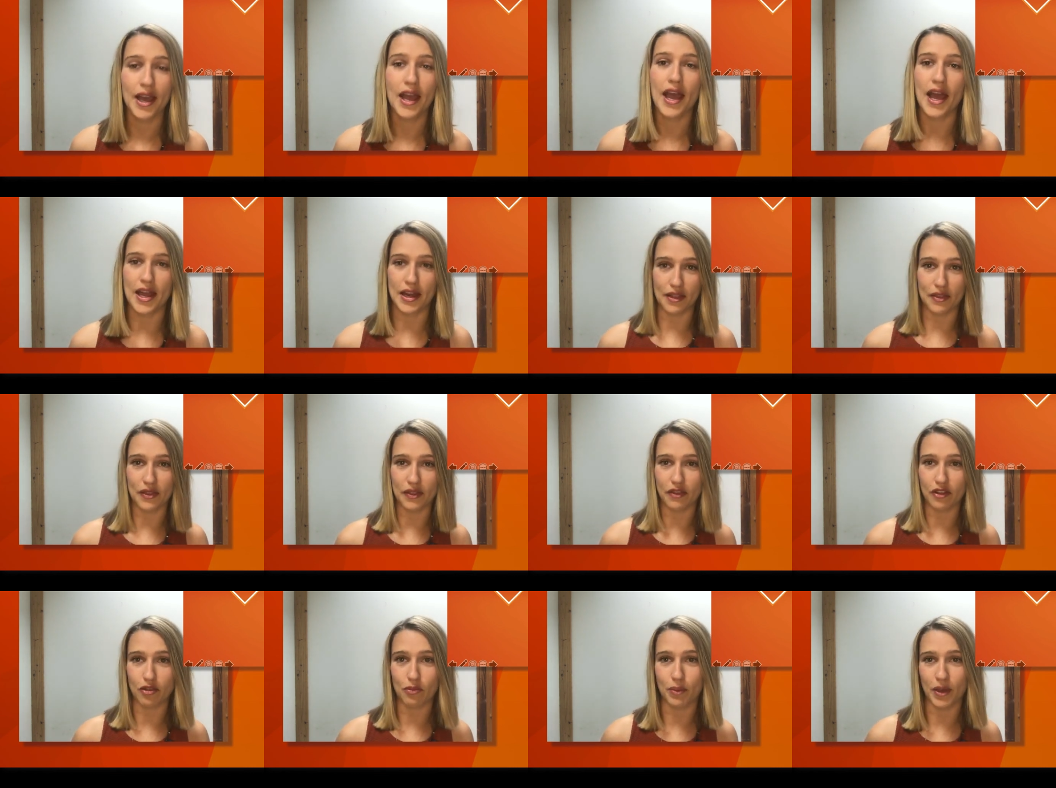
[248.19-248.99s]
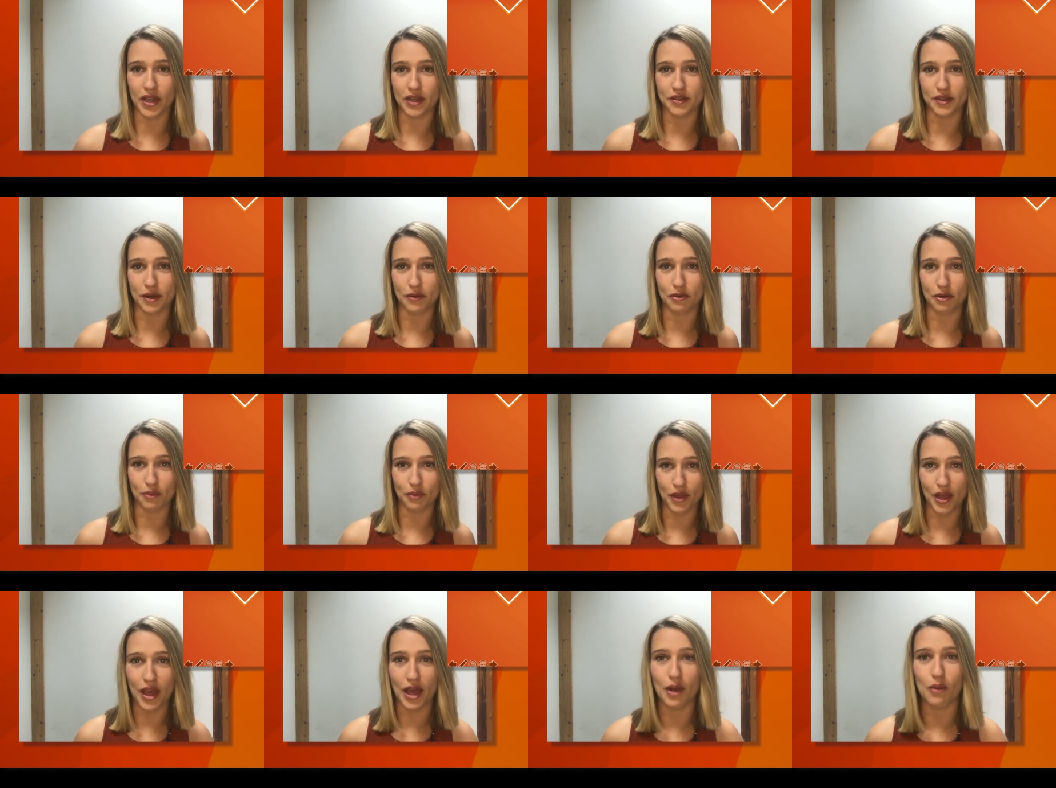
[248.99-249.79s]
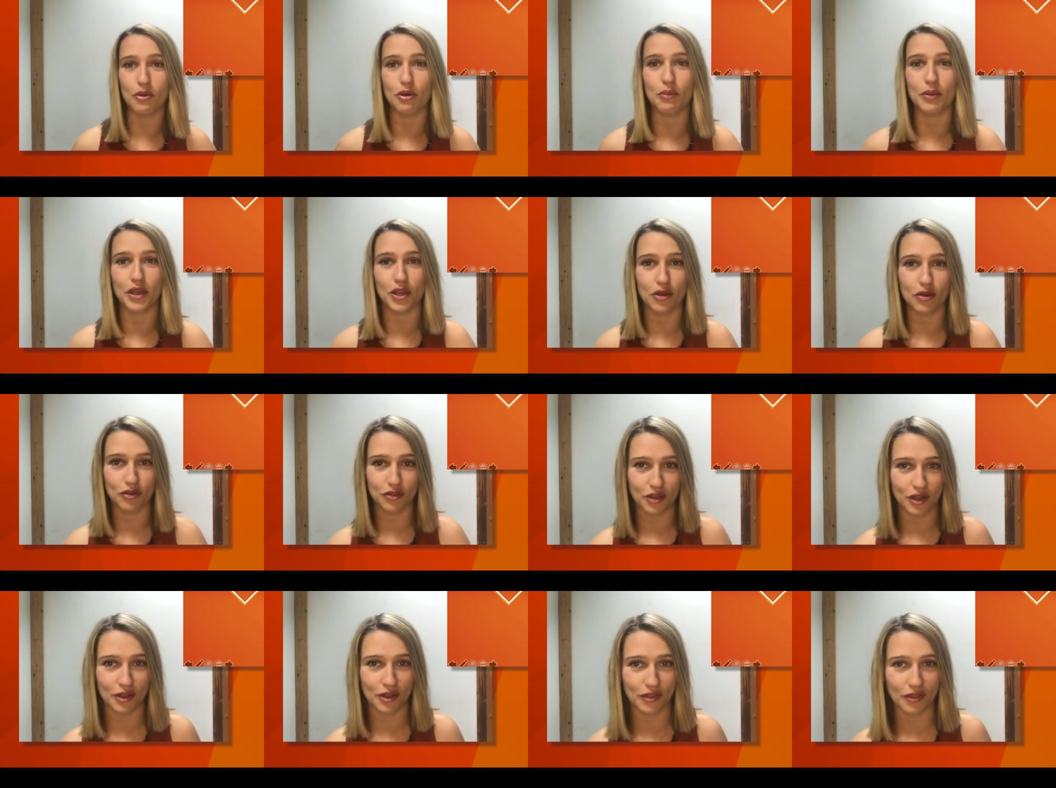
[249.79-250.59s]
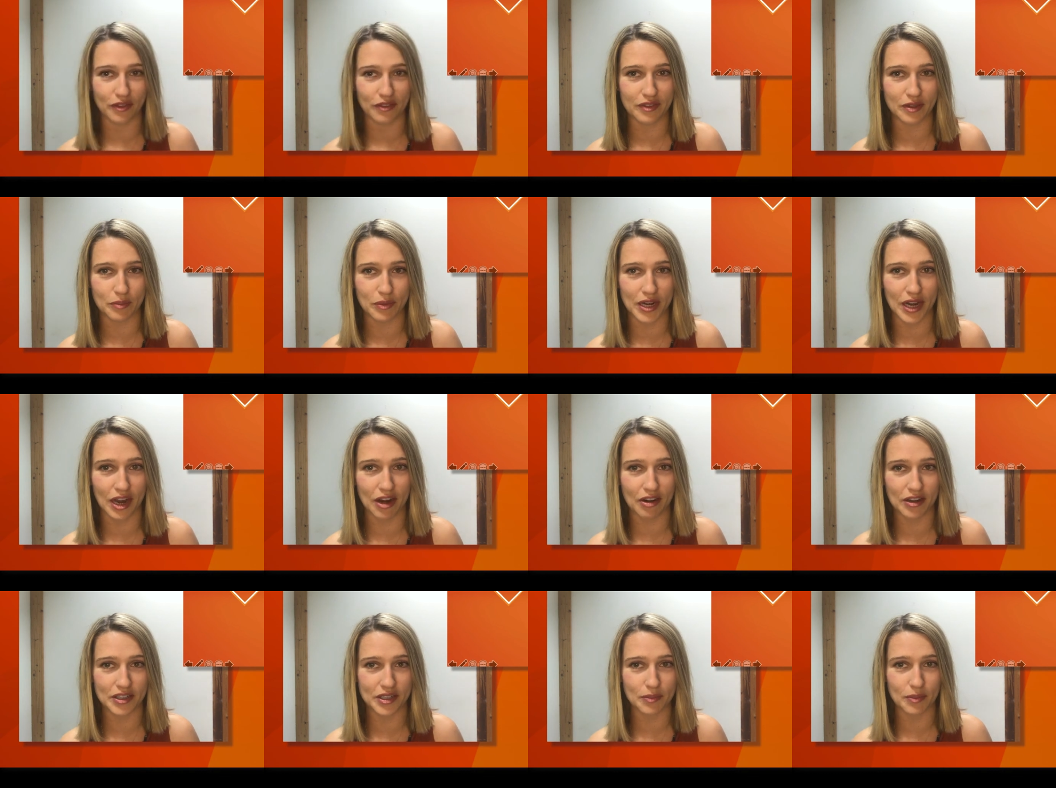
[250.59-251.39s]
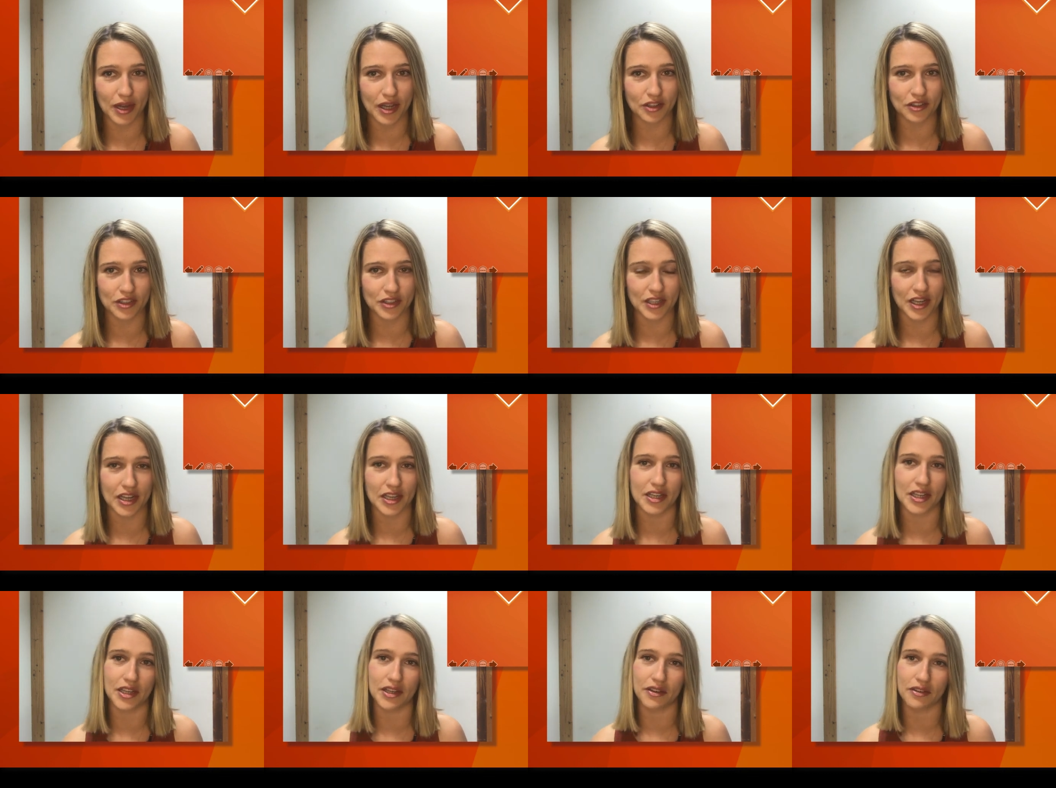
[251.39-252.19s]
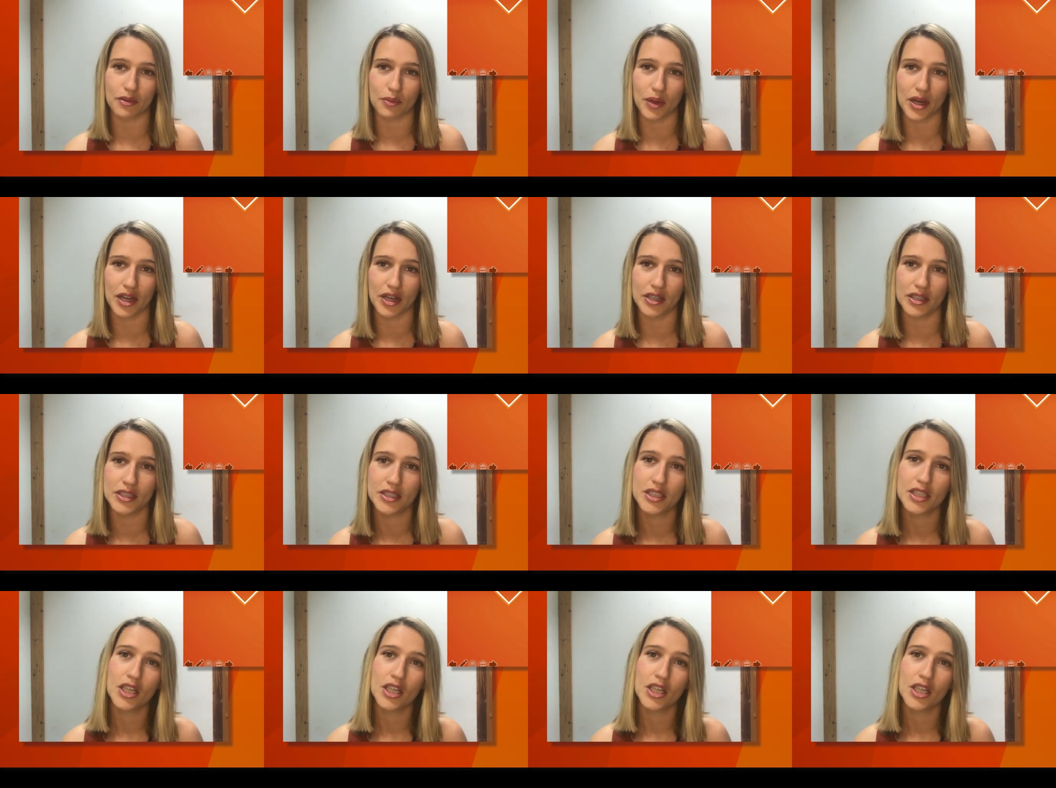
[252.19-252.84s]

Anything that's picked up from there will be used in the similarity matching technique as well.